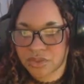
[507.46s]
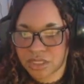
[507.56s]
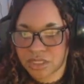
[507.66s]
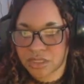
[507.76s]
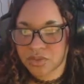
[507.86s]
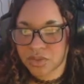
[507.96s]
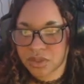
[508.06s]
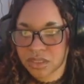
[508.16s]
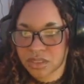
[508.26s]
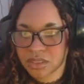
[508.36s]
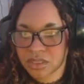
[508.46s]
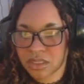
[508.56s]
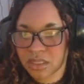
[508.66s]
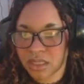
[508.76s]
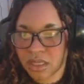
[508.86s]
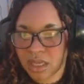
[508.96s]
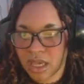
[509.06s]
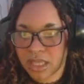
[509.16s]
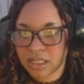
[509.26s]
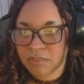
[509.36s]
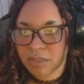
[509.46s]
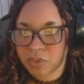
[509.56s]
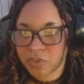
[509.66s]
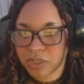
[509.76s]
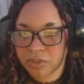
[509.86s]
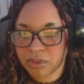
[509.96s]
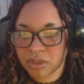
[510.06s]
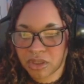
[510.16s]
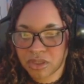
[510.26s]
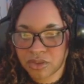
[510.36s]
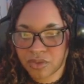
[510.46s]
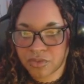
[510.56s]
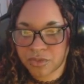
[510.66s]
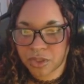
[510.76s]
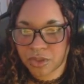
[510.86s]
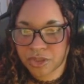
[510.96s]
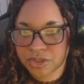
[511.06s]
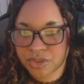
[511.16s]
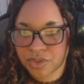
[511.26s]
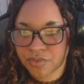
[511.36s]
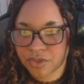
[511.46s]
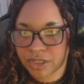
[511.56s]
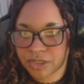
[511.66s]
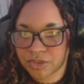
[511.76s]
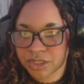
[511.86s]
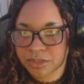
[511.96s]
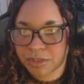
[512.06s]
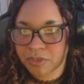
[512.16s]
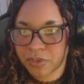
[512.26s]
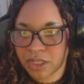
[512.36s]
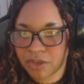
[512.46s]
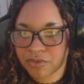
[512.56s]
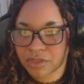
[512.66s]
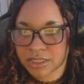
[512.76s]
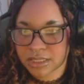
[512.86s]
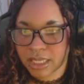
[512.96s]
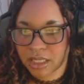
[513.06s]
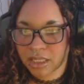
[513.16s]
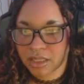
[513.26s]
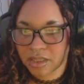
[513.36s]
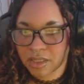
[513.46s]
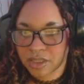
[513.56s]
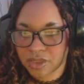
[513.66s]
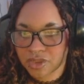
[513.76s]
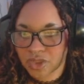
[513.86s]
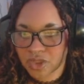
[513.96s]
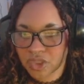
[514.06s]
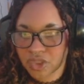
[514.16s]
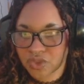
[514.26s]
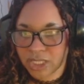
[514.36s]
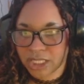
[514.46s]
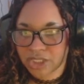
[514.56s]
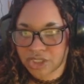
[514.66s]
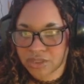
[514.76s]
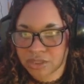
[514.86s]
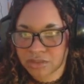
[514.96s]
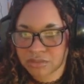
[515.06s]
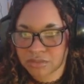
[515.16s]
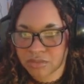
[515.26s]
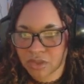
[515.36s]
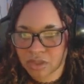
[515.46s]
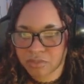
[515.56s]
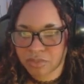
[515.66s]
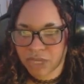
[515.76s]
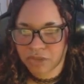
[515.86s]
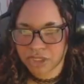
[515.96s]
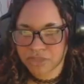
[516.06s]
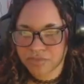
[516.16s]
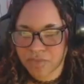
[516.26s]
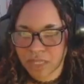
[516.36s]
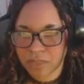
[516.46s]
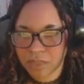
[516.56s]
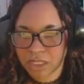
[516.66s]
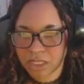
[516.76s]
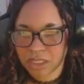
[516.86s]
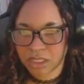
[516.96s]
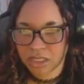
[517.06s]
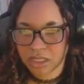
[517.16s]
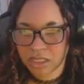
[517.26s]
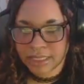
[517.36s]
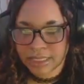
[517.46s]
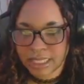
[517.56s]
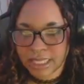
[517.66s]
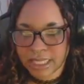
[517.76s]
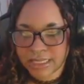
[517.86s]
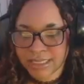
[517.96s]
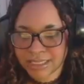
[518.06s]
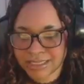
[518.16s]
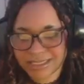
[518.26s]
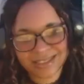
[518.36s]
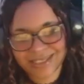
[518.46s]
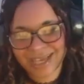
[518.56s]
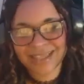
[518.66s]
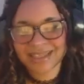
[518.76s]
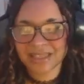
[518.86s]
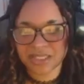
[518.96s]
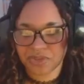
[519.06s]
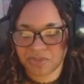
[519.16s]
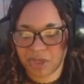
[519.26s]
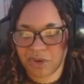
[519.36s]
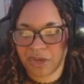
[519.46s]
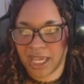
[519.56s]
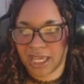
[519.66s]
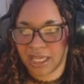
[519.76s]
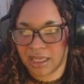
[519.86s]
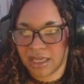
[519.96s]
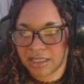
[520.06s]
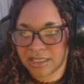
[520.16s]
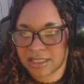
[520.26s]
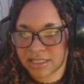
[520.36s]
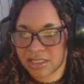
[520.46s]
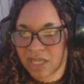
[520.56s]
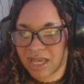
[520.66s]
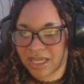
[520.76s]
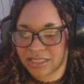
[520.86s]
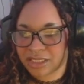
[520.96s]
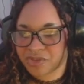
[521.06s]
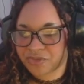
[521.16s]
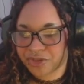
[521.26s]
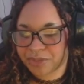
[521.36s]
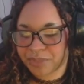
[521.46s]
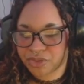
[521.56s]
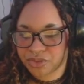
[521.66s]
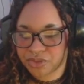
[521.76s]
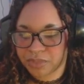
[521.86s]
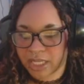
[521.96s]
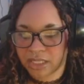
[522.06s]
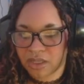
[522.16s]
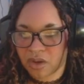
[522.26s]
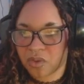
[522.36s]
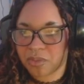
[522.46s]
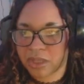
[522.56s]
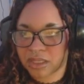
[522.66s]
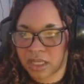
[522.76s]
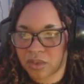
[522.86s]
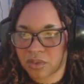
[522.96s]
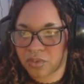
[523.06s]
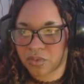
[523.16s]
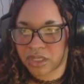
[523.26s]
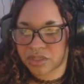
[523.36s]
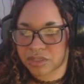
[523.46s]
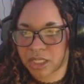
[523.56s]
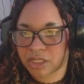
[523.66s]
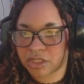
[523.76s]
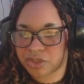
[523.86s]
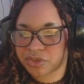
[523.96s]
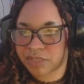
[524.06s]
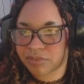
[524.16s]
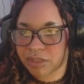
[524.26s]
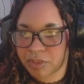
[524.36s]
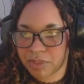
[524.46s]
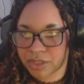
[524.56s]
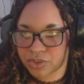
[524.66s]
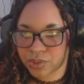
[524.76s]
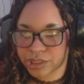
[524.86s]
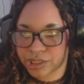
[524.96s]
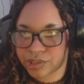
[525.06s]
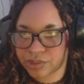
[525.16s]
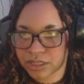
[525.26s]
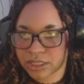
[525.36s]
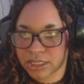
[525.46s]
these doors, and then maybe we can put curtains over their doors. Maybe we go for this like darker grayish or brownish vibe right here. Yeah, I think this will be okay. This is not ideal for a bedroom, I know, but like what else am I gonna do? Give them a big door too? It's gonna